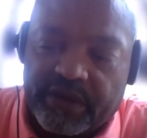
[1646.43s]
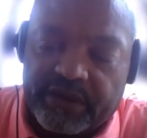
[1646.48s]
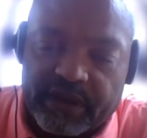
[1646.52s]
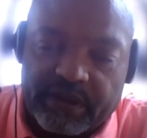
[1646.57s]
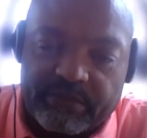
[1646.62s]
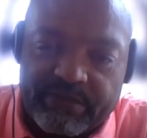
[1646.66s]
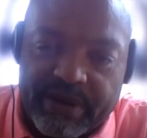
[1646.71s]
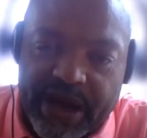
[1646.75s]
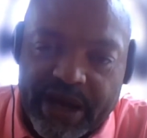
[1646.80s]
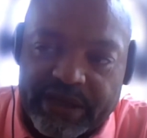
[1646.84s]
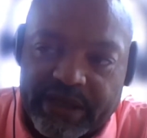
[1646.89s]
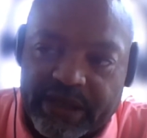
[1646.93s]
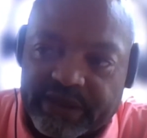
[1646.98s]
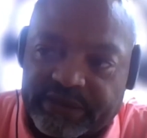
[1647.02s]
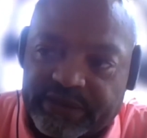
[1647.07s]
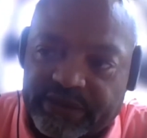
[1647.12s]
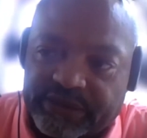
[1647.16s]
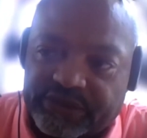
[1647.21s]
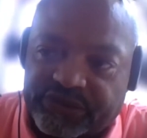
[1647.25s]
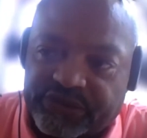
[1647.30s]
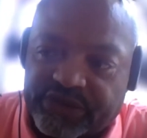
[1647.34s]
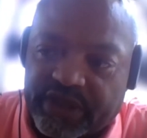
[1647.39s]
They're in the
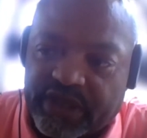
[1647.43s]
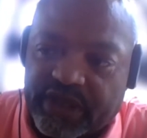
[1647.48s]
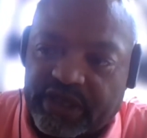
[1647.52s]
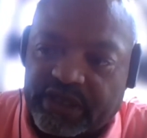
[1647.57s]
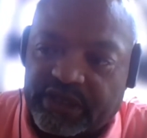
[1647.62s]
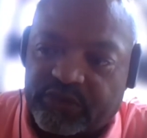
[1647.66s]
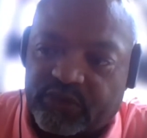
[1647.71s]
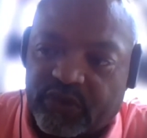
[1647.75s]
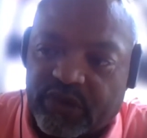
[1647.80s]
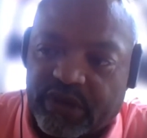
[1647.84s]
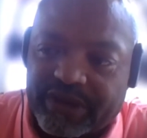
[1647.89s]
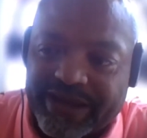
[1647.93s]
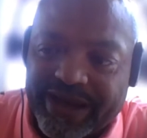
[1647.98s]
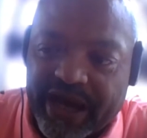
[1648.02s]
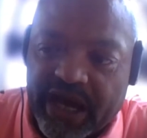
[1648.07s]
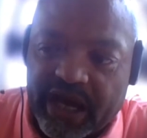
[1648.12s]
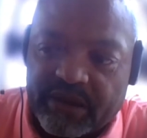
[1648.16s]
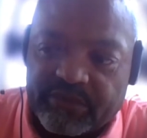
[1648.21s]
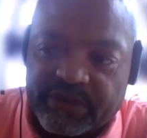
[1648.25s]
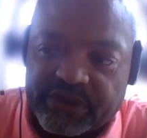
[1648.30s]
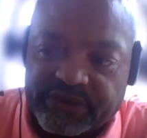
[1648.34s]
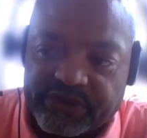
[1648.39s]
Binance Exchange. We're on
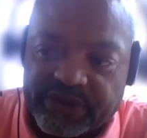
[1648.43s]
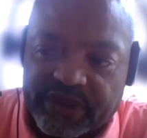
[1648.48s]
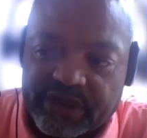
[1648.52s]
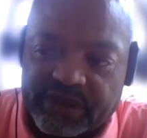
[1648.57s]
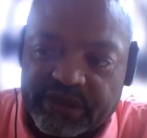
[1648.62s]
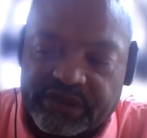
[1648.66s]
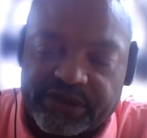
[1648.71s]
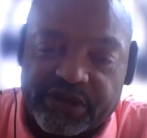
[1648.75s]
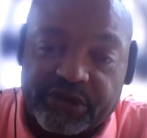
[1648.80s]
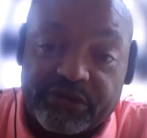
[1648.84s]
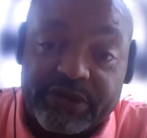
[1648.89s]
the IM Exchange.